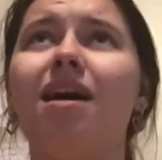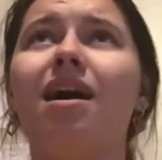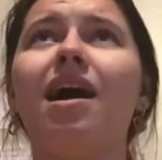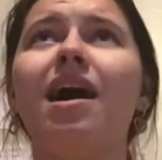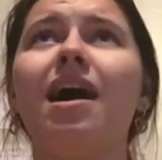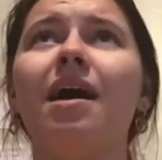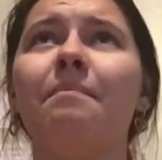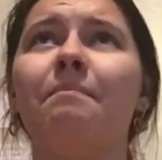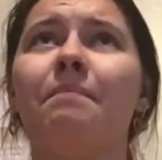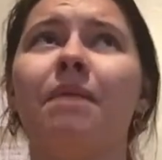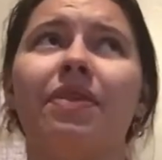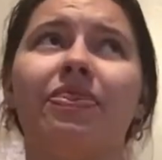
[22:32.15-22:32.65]

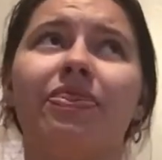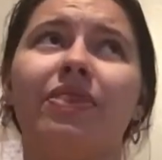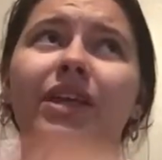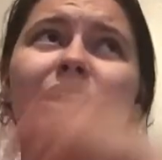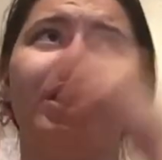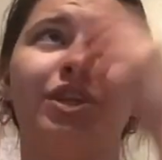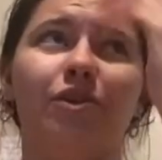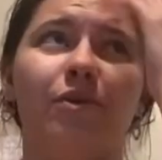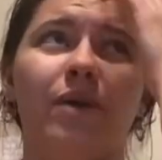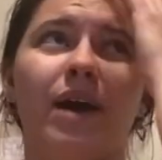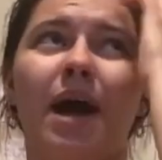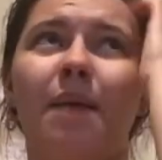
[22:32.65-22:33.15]
a month
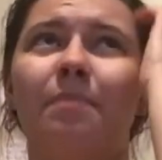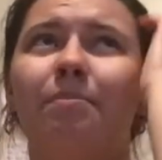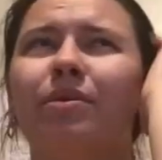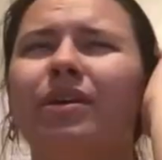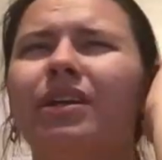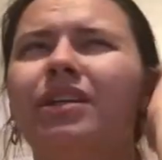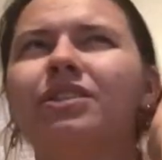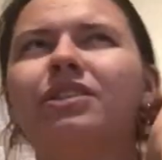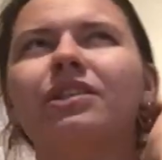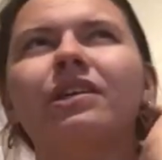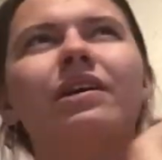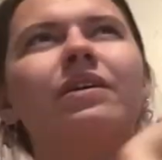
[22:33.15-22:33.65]
into it. I'm pretty
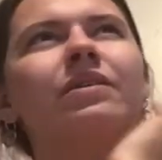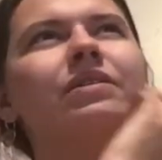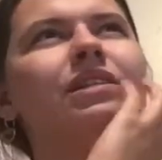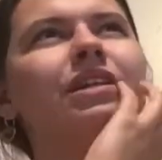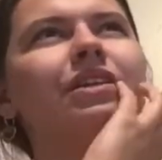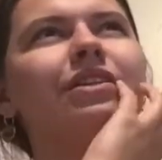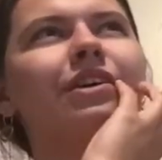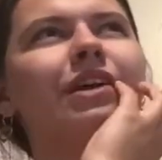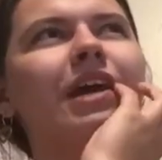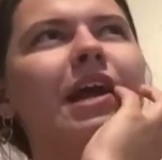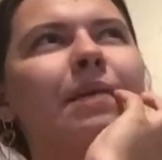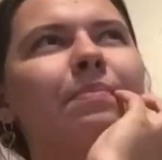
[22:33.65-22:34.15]
sure it was
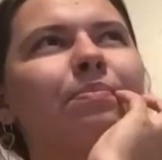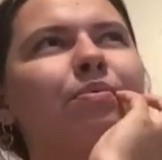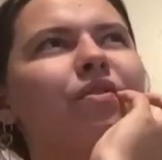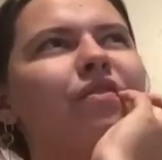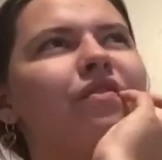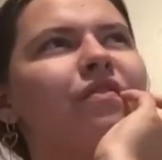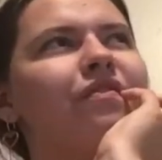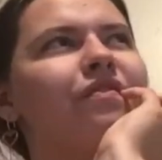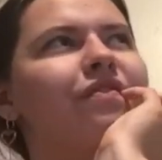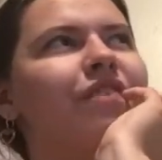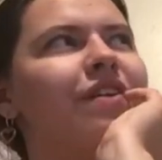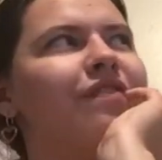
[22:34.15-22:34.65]
either April
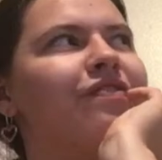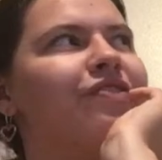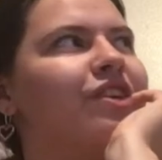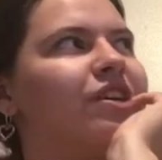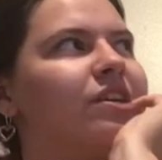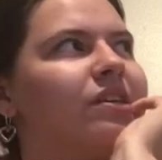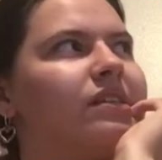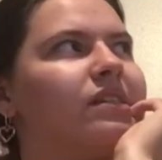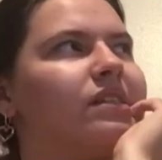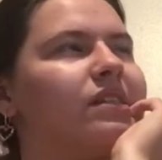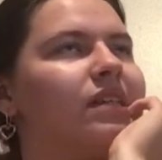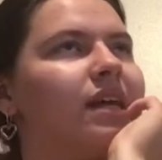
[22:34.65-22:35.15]
5th or
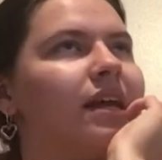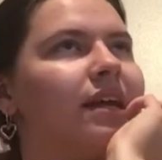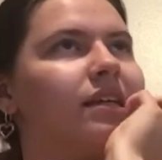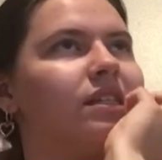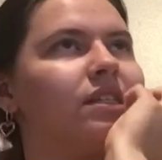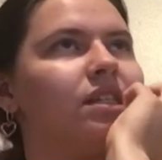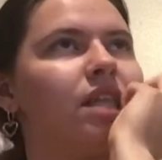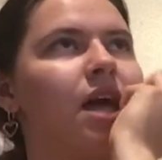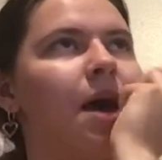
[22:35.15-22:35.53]
6th